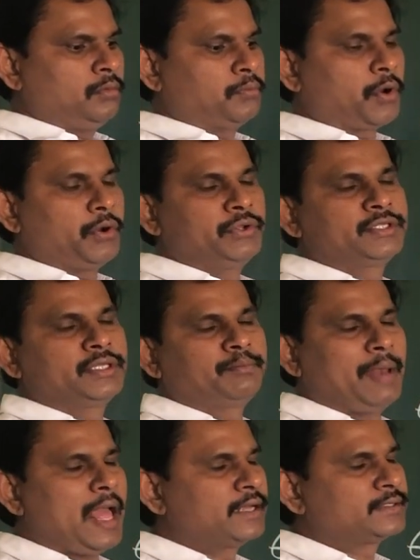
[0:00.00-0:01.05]
produced in
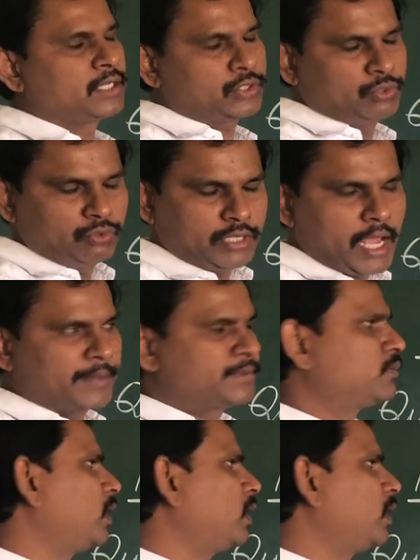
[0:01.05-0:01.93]
plants are two types.